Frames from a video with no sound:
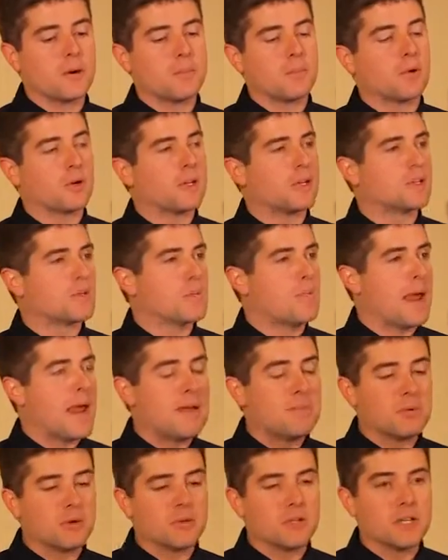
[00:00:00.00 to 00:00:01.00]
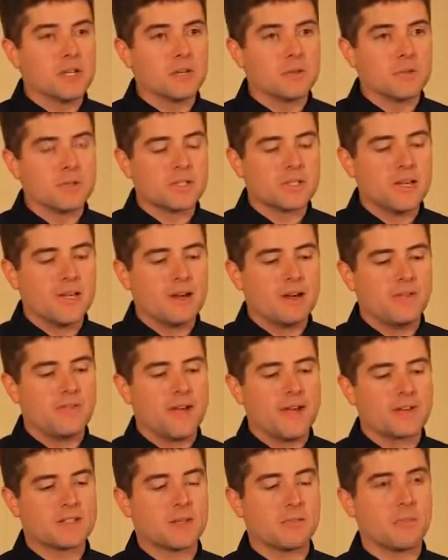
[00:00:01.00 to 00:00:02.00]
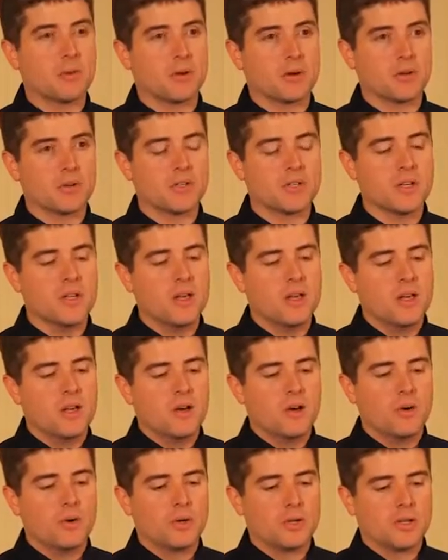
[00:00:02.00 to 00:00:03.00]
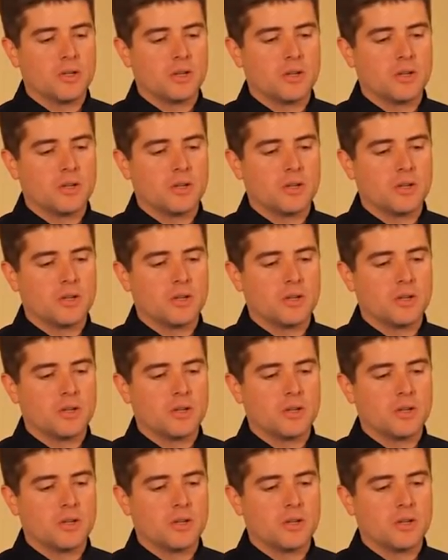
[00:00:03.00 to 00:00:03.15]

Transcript: by burning some paper in here. We'll see how fast it burns. Holding